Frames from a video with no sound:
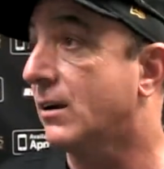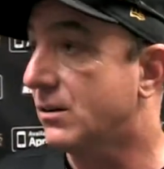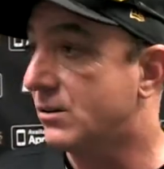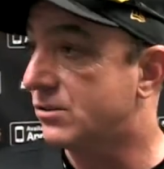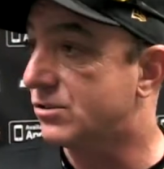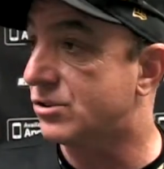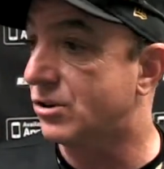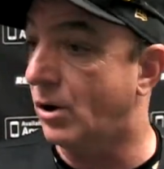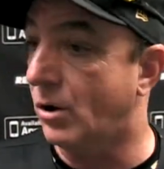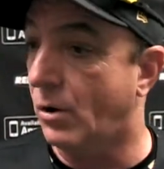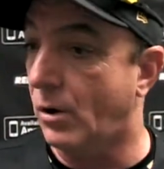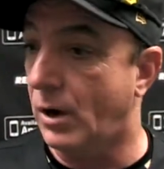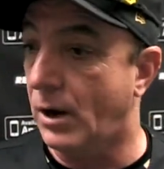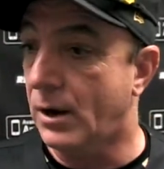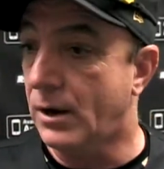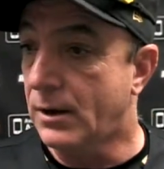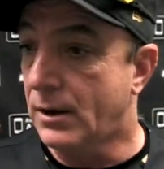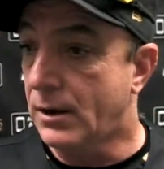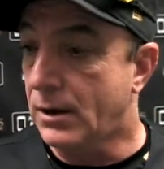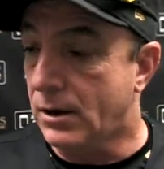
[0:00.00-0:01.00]
So, uh,
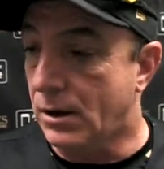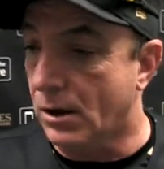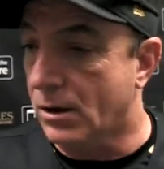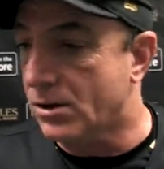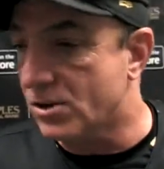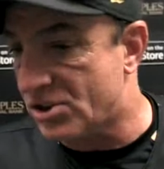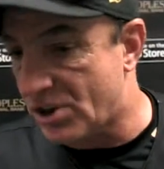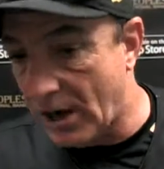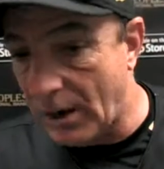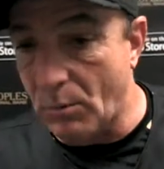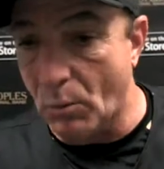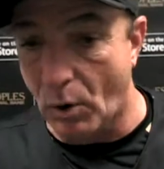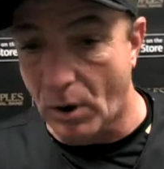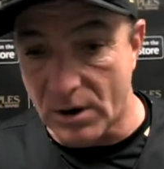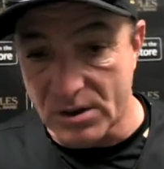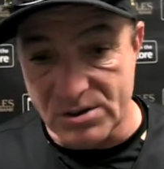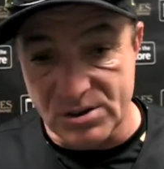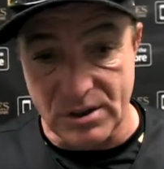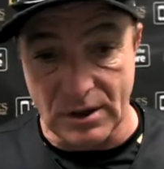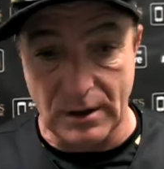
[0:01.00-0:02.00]
you know, the shame
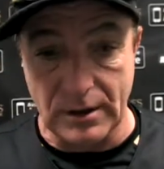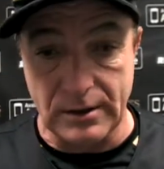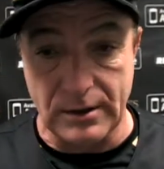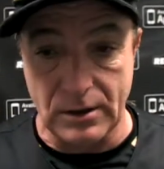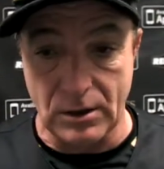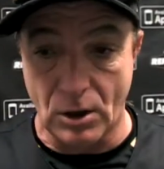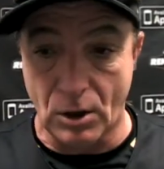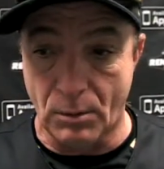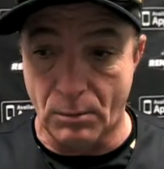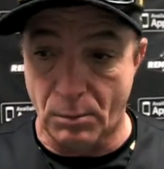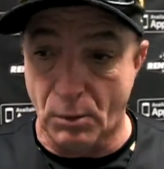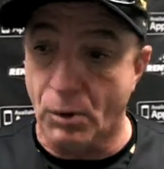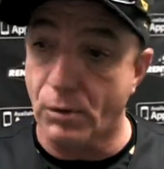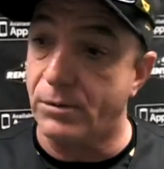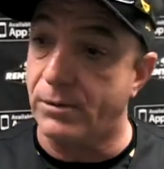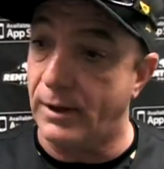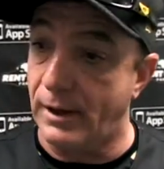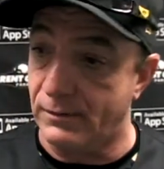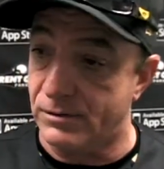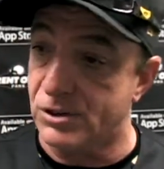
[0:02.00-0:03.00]
was that, you know,
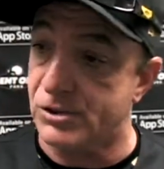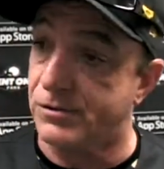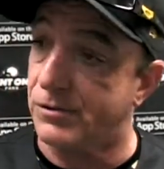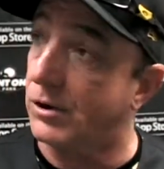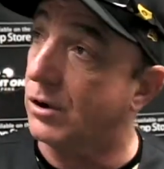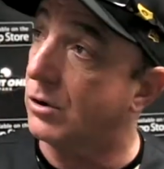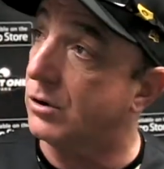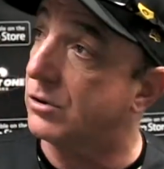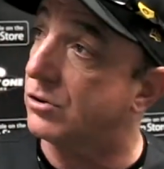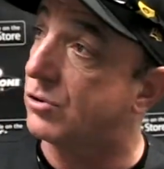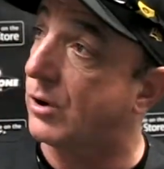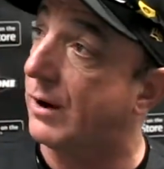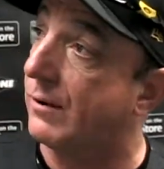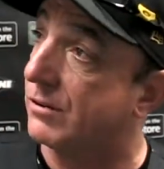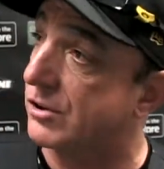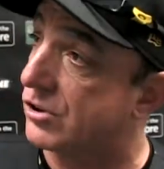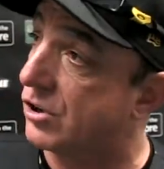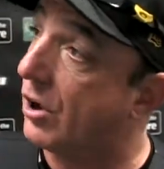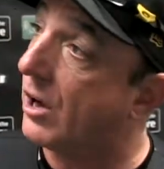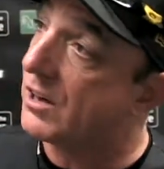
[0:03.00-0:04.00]
both Evansville and
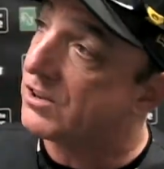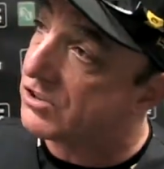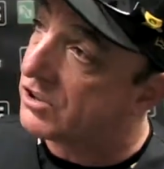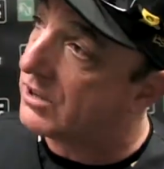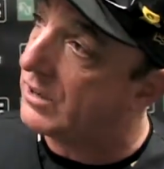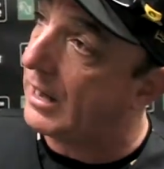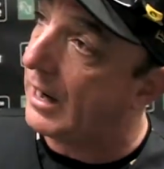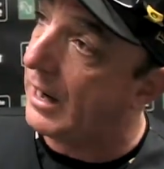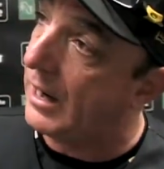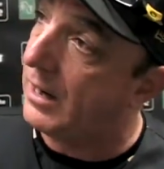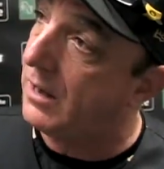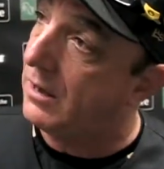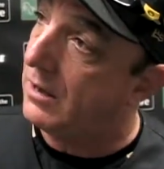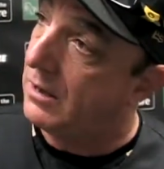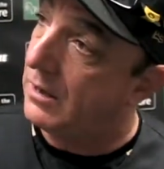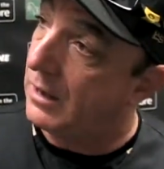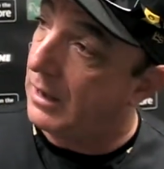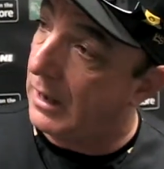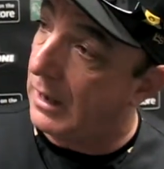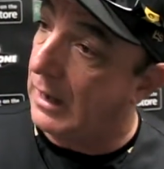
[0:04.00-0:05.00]
Traverse lost today,
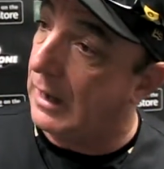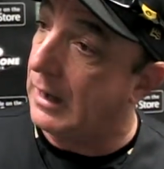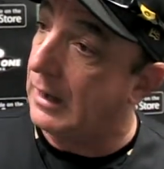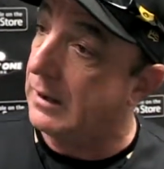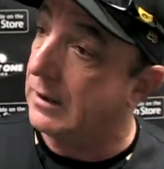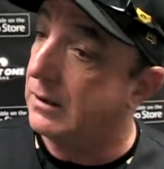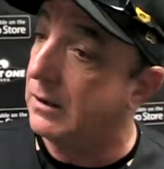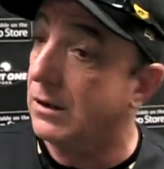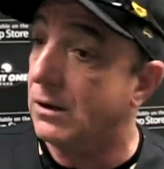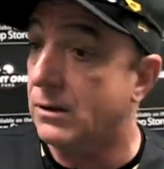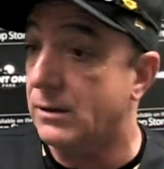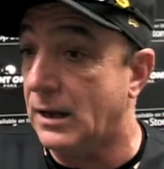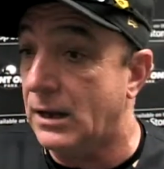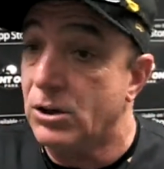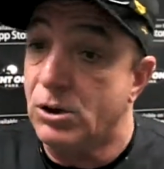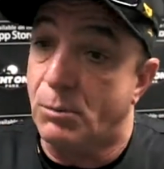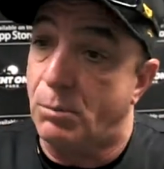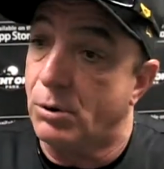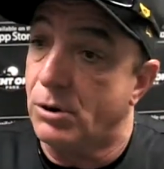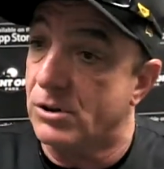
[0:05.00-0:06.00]
and then
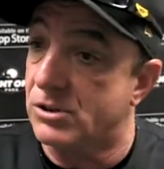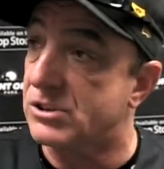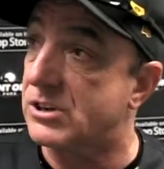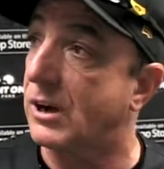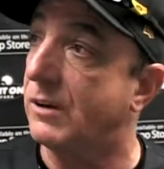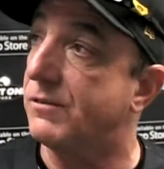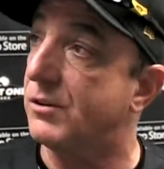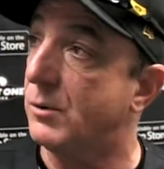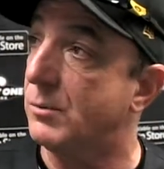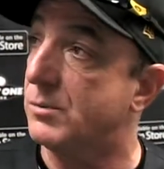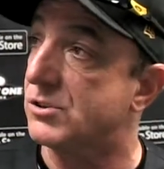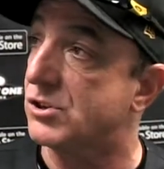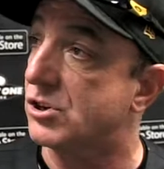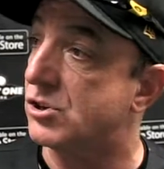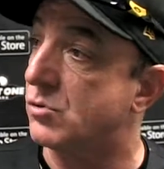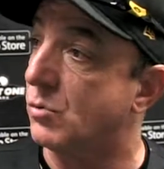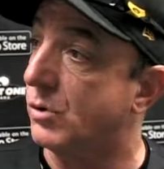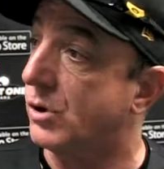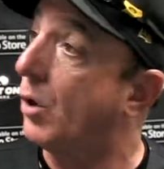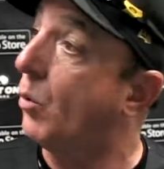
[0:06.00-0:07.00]
you put yourself in a
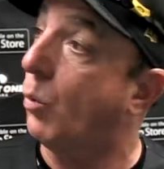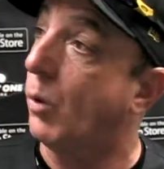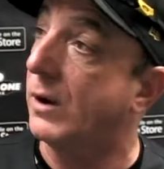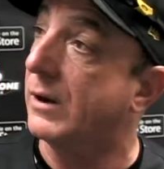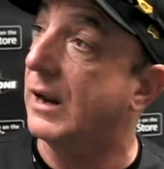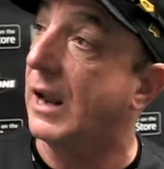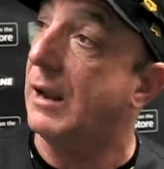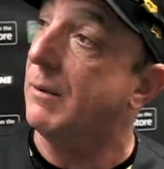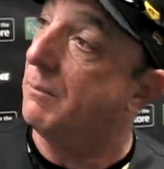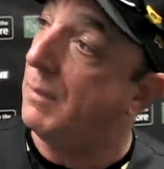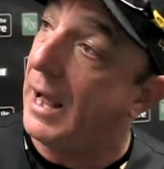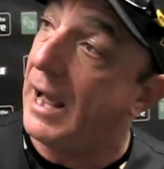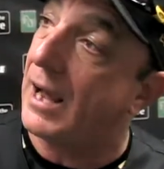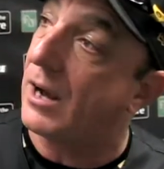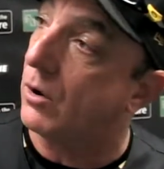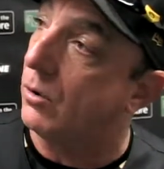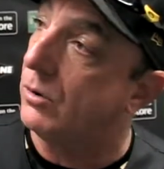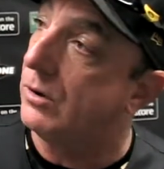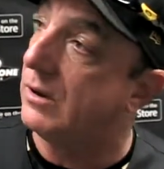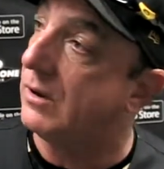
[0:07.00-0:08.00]
position where you're one game back
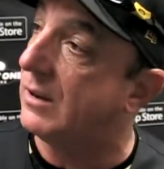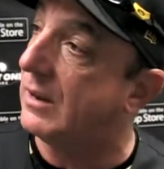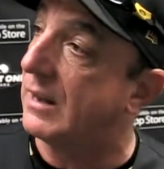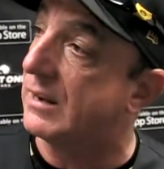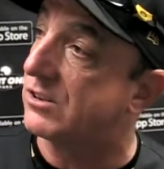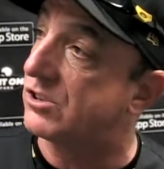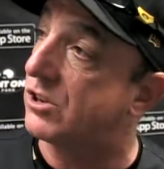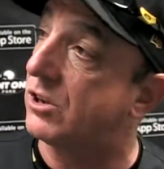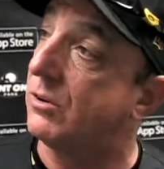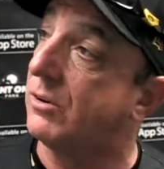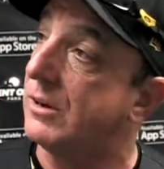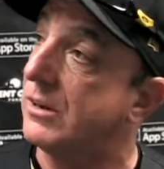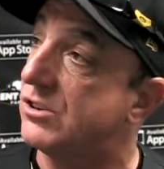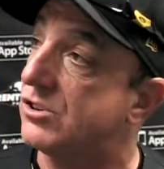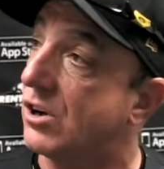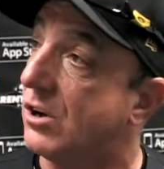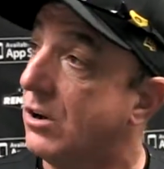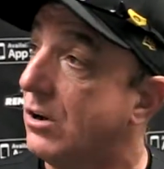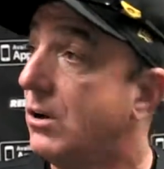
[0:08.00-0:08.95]
going into that series.